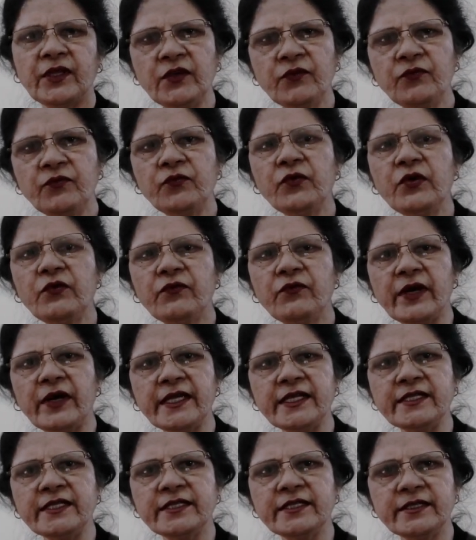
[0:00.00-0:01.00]
If we
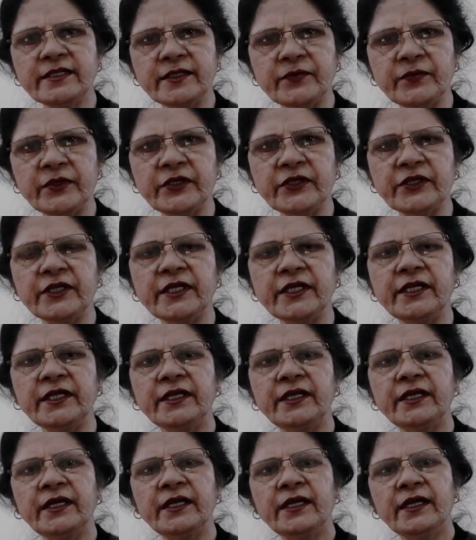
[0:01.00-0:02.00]
find in repertory
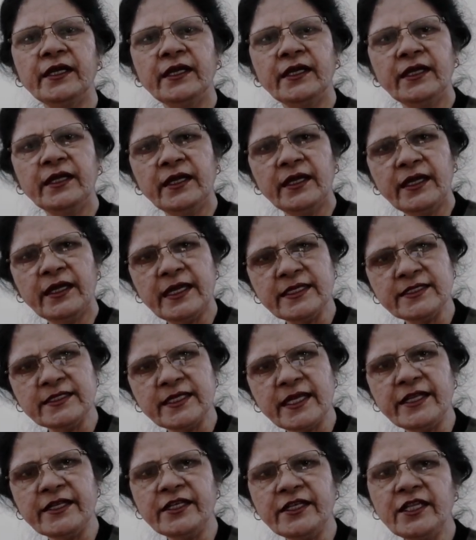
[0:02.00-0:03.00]

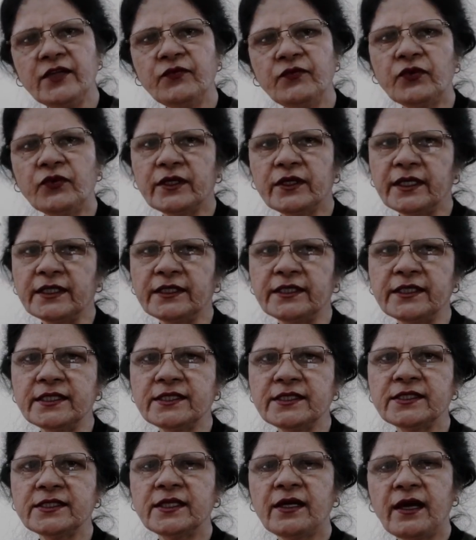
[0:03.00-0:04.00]
anxiety for
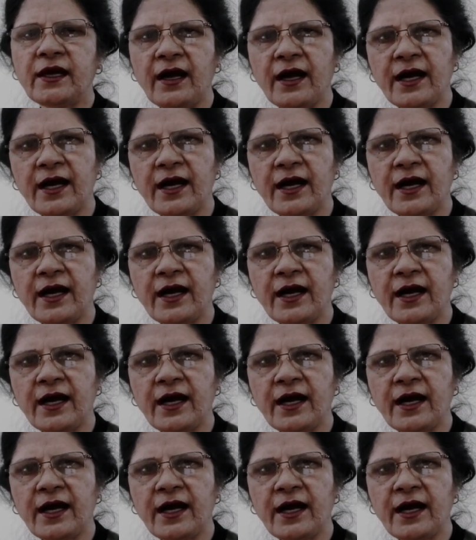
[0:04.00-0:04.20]
others,